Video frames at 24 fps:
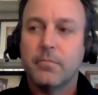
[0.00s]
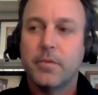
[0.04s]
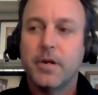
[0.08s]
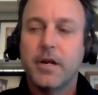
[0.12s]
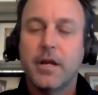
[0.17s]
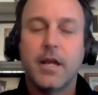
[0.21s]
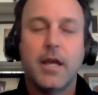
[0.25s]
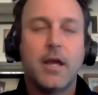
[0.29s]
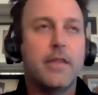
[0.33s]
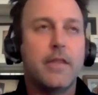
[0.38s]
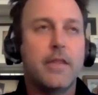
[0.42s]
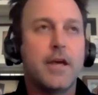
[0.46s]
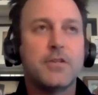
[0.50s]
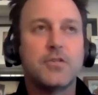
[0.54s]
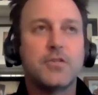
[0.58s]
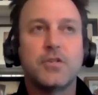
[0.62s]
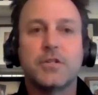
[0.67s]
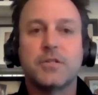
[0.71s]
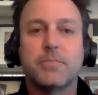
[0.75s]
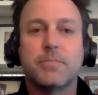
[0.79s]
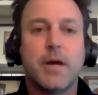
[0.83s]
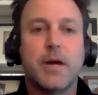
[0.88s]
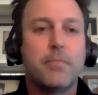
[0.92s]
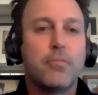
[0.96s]
but again, that's
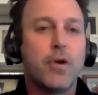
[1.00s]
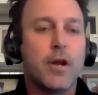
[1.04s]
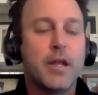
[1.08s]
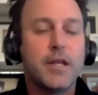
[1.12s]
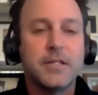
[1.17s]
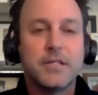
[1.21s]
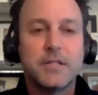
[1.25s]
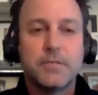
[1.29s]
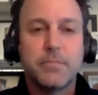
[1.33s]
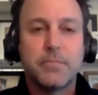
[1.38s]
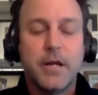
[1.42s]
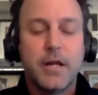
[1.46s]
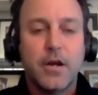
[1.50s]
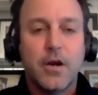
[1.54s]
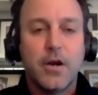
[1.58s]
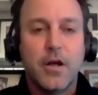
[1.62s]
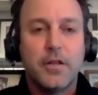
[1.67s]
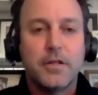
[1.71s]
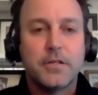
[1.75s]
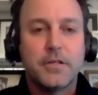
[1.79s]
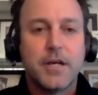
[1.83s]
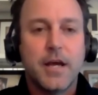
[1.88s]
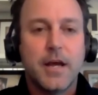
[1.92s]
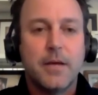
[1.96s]
just my brain spinning
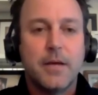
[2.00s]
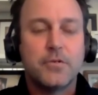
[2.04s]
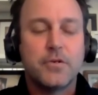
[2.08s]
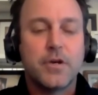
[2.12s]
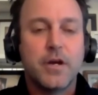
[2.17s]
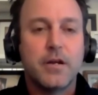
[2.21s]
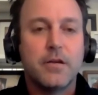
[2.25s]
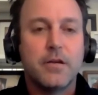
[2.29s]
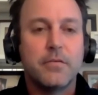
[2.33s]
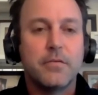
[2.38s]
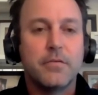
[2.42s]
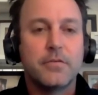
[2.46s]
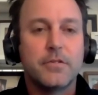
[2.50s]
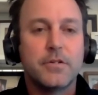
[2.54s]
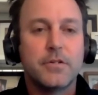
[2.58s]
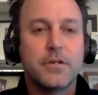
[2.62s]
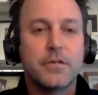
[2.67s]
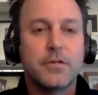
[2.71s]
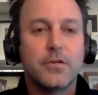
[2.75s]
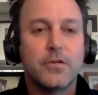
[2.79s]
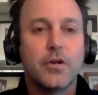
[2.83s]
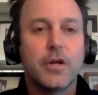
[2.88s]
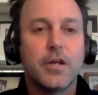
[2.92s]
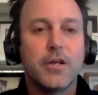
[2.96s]
all the time trying to
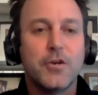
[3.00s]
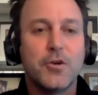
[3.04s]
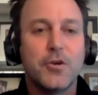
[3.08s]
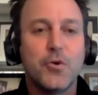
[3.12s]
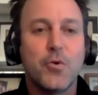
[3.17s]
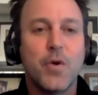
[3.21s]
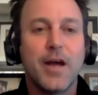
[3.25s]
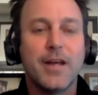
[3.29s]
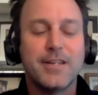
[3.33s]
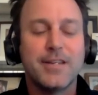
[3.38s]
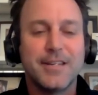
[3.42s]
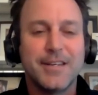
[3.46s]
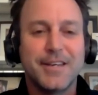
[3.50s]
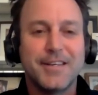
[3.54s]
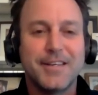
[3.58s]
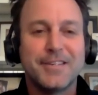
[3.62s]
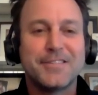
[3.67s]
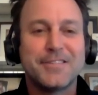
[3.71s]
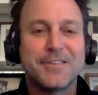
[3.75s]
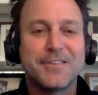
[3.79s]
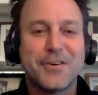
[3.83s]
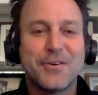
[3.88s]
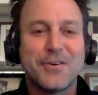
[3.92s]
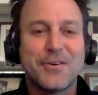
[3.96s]
look at new
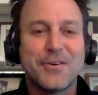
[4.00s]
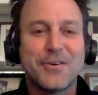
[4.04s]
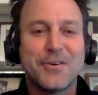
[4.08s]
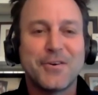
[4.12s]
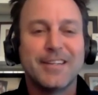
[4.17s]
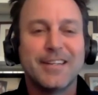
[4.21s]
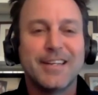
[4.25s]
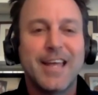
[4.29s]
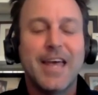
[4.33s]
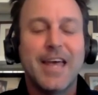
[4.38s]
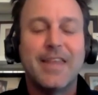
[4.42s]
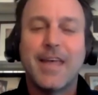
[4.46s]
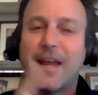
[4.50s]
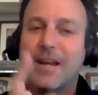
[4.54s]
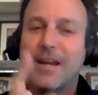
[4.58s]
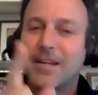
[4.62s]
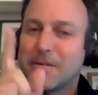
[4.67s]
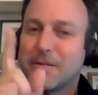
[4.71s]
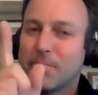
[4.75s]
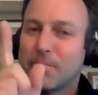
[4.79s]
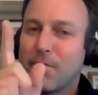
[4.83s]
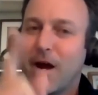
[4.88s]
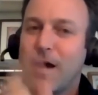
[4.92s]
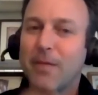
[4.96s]
ideas. So, and that
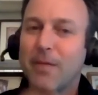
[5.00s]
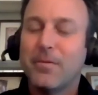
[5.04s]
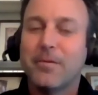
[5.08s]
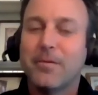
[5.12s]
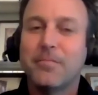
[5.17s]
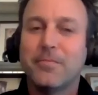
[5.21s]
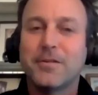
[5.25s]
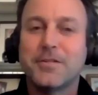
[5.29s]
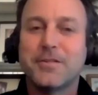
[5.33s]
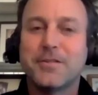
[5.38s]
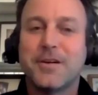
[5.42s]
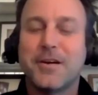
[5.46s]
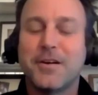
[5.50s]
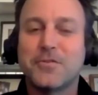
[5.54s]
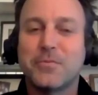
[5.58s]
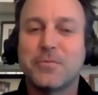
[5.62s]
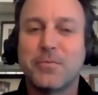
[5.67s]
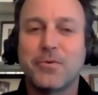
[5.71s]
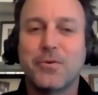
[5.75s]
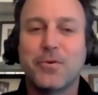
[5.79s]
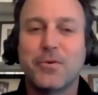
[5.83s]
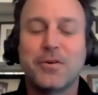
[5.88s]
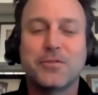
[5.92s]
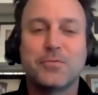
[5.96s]
is a problem as an
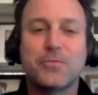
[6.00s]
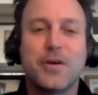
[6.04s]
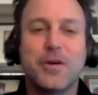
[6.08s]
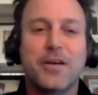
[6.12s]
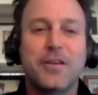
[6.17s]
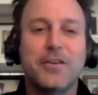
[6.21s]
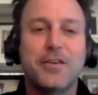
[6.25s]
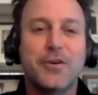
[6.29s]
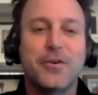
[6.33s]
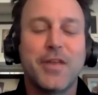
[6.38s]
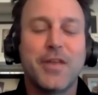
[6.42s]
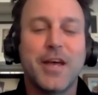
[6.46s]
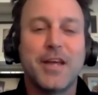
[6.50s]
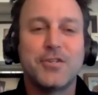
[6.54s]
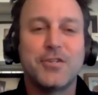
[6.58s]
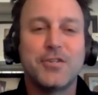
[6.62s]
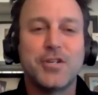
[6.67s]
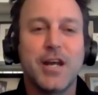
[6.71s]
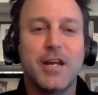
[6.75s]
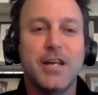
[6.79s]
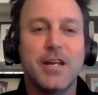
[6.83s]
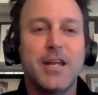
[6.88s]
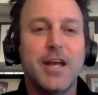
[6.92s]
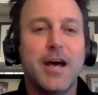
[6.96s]
entrepreneur, as we all know, that
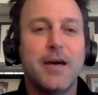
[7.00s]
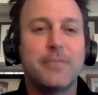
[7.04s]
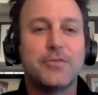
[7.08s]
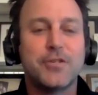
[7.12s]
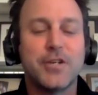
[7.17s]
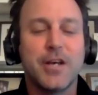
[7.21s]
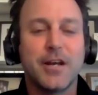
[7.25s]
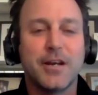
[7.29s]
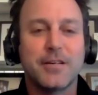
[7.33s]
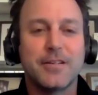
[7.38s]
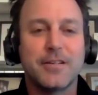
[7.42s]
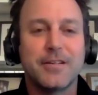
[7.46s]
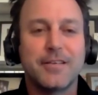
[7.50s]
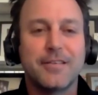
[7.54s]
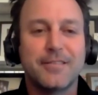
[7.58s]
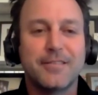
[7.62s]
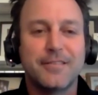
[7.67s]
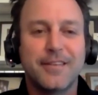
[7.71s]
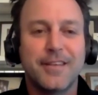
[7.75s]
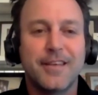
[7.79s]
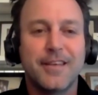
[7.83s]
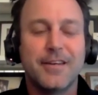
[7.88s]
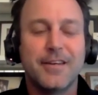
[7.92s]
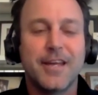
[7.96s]
shiny object
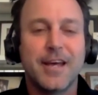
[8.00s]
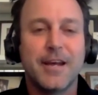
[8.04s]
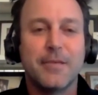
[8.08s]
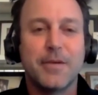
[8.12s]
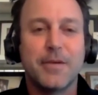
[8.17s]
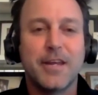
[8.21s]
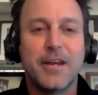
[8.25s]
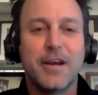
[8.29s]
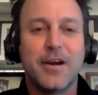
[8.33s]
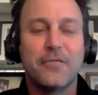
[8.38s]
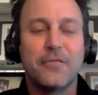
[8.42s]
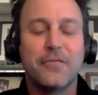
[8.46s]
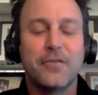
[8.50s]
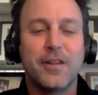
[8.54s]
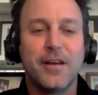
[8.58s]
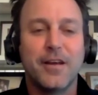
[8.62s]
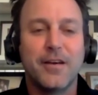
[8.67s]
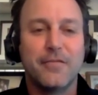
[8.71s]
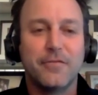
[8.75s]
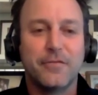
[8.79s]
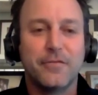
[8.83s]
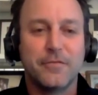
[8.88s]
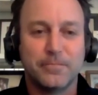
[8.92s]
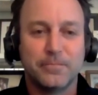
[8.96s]
that you got to be careful
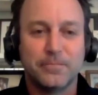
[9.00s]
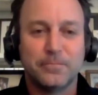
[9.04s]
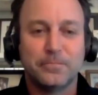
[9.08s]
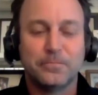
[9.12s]
of.